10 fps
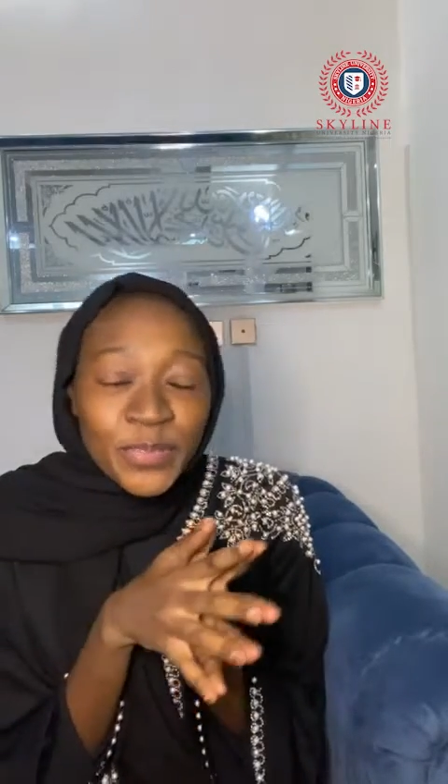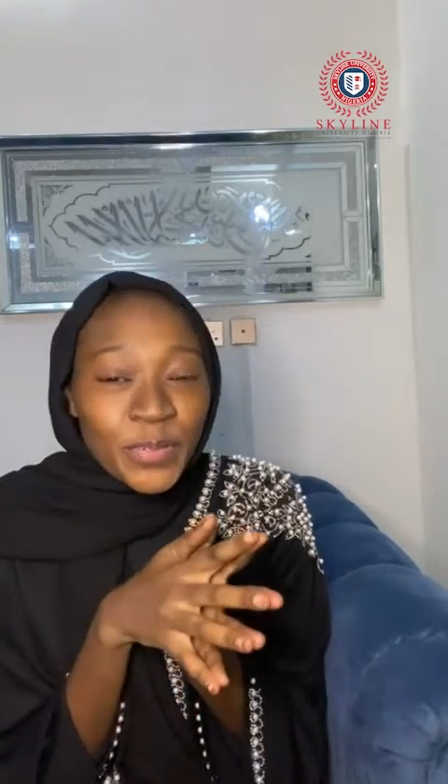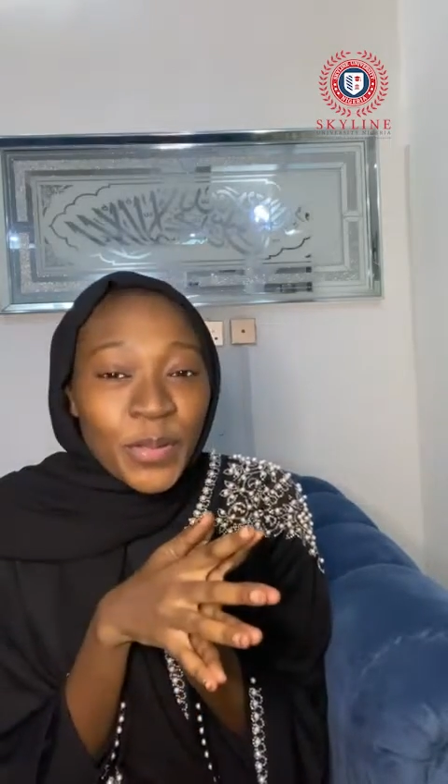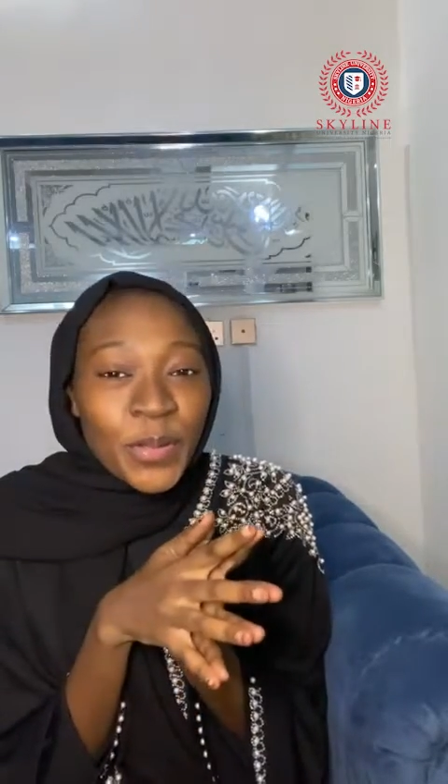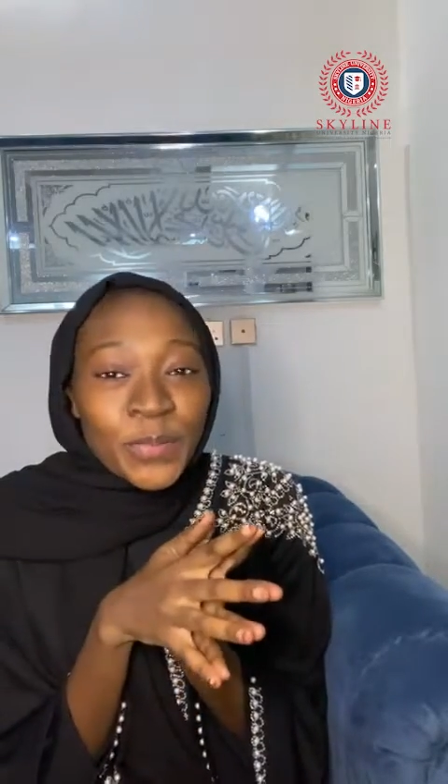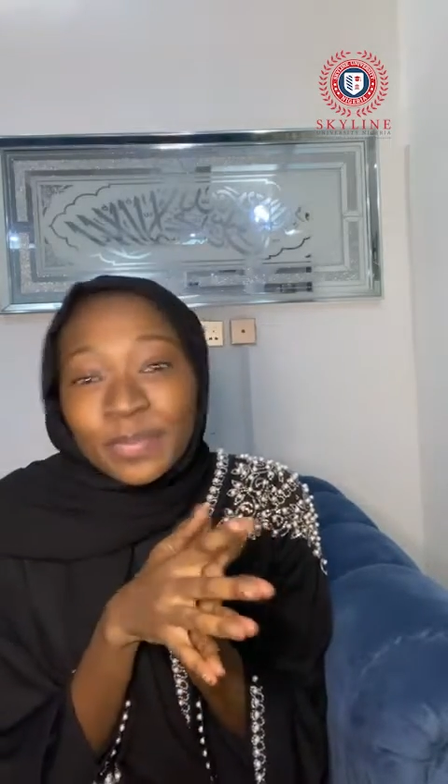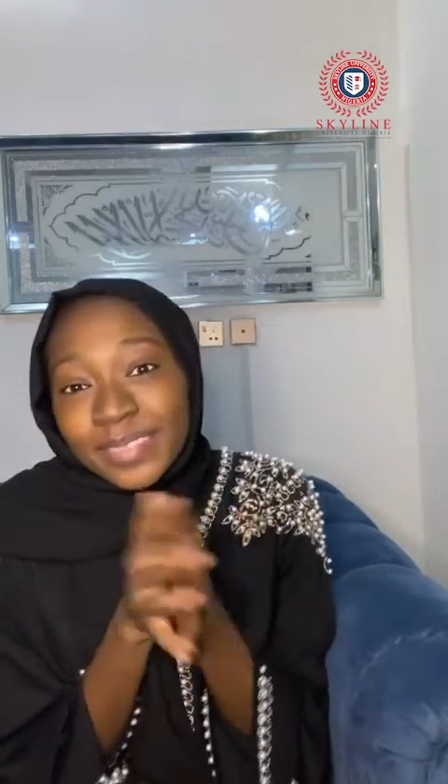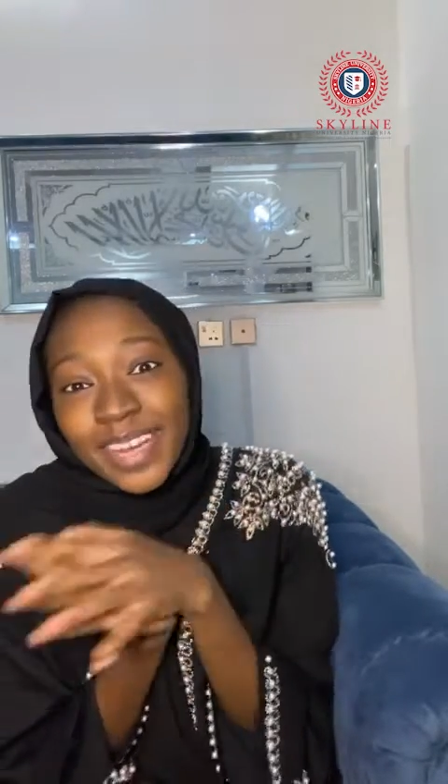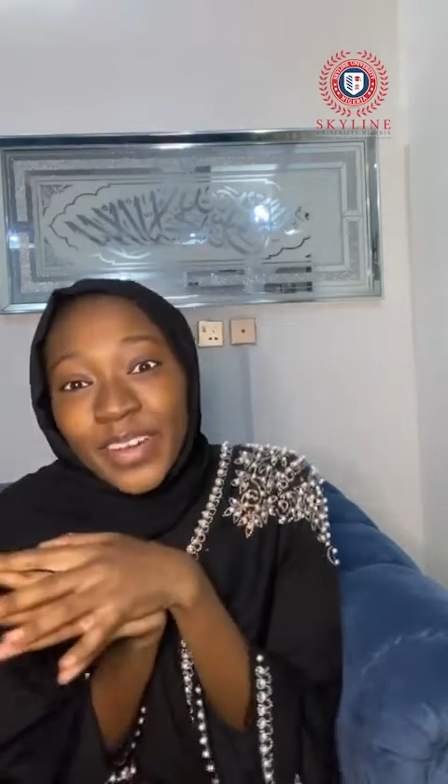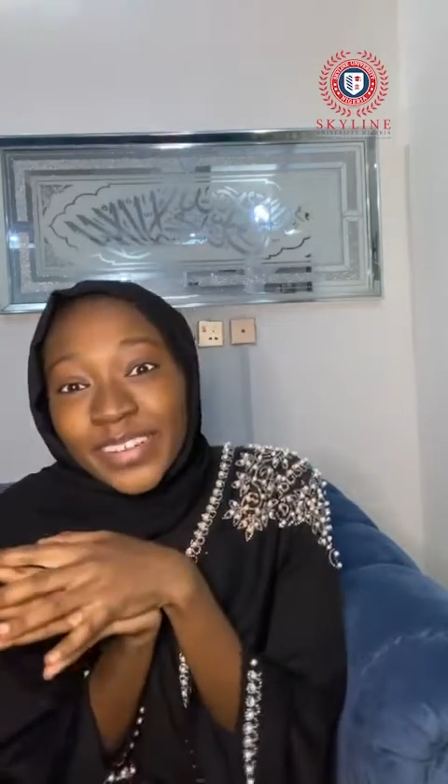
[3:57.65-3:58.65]
from
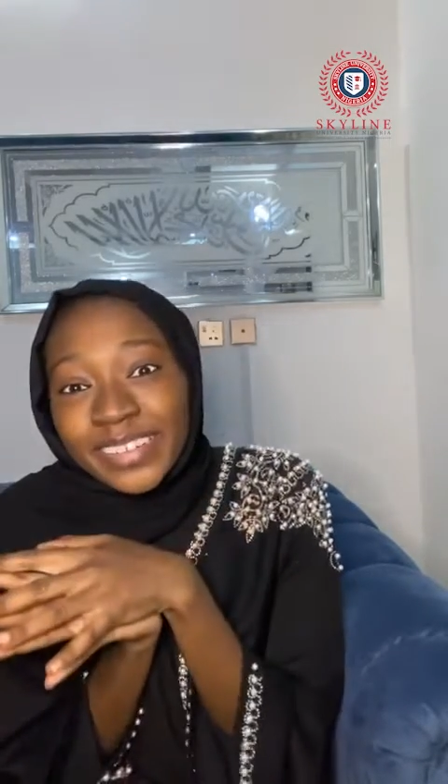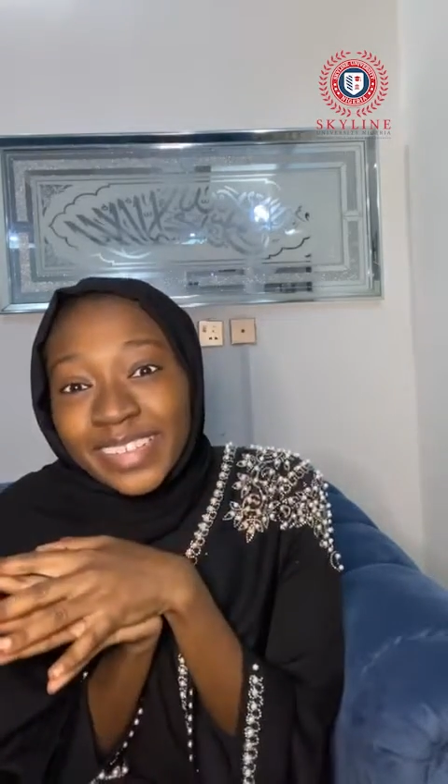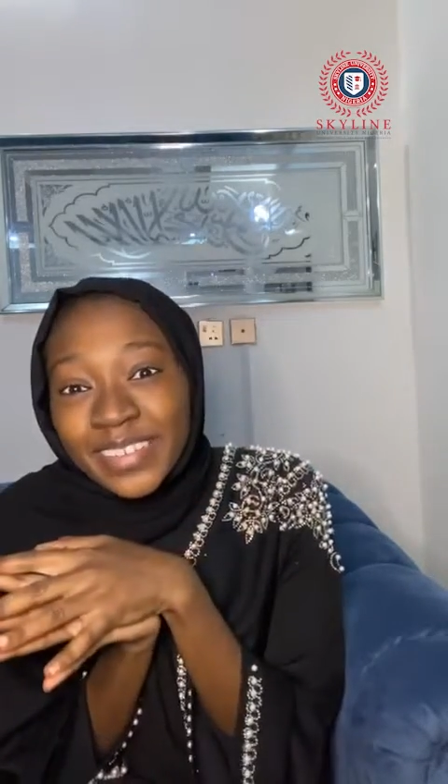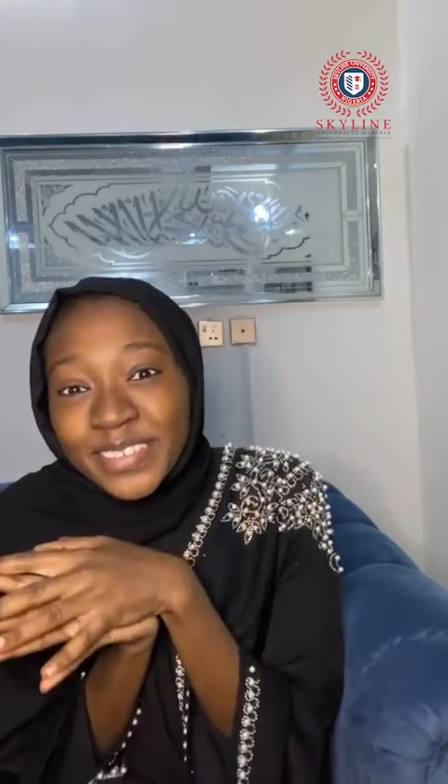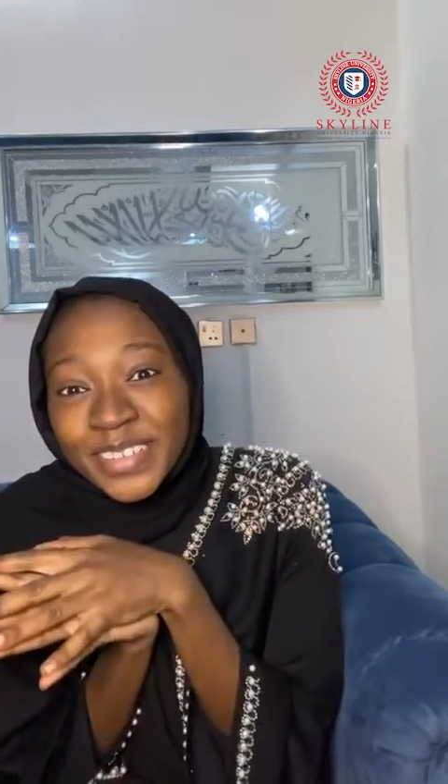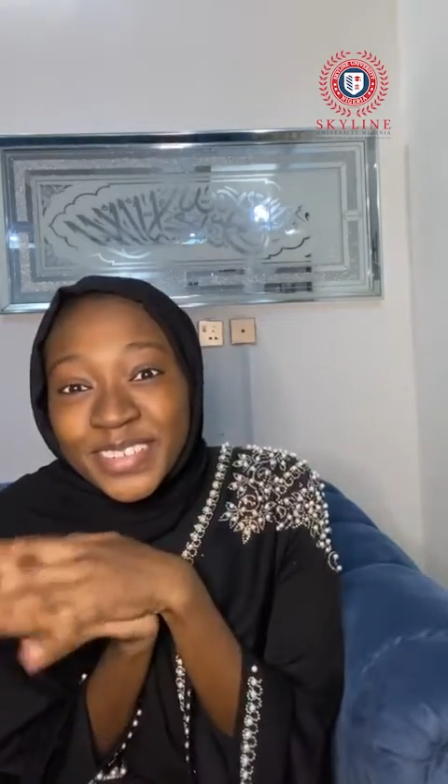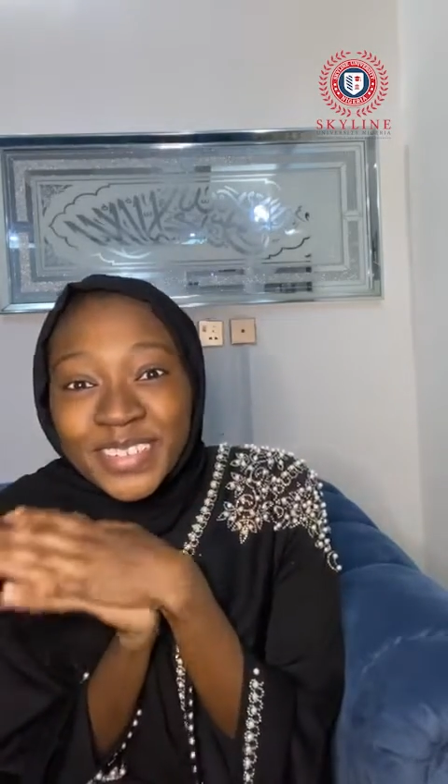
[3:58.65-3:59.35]
300 level,